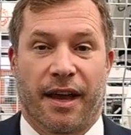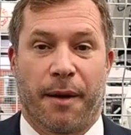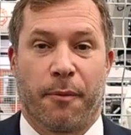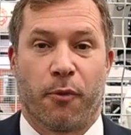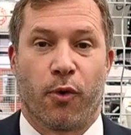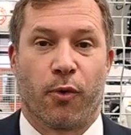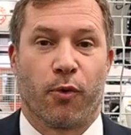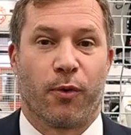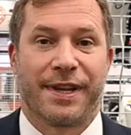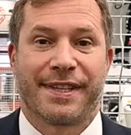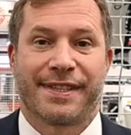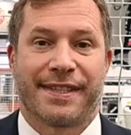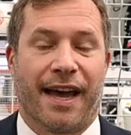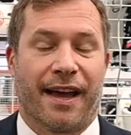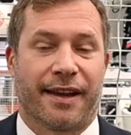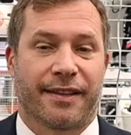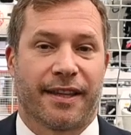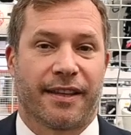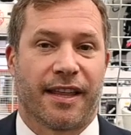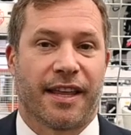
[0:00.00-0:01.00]
I mean, we
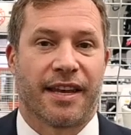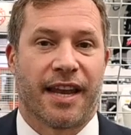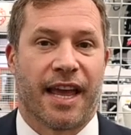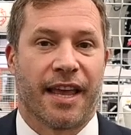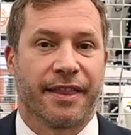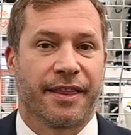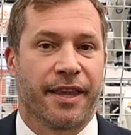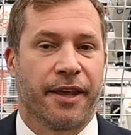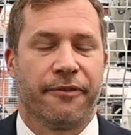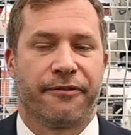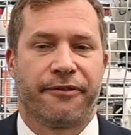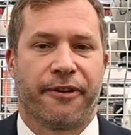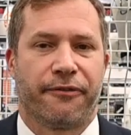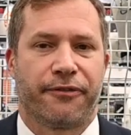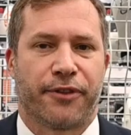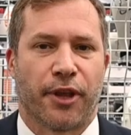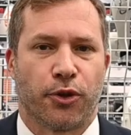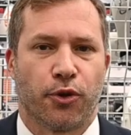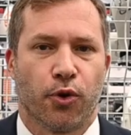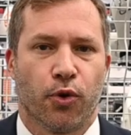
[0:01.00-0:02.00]
started in nineteen
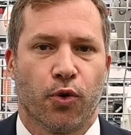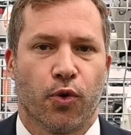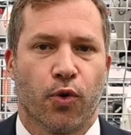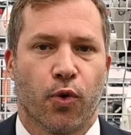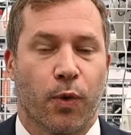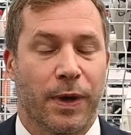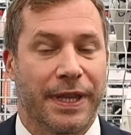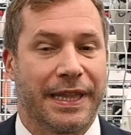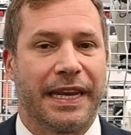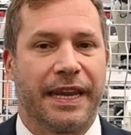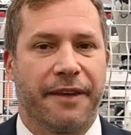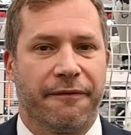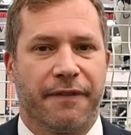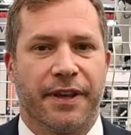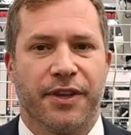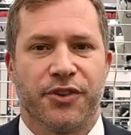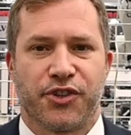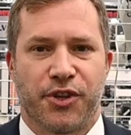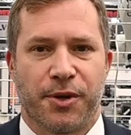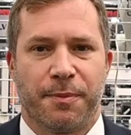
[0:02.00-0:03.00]
fifty-two with
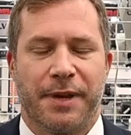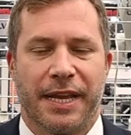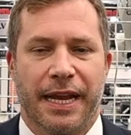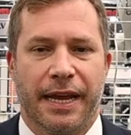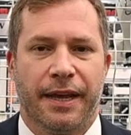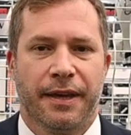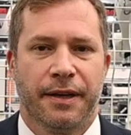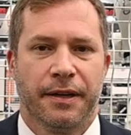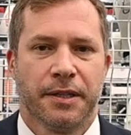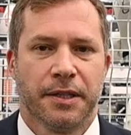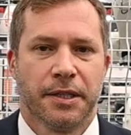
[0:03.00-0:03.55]
L'Invincibile,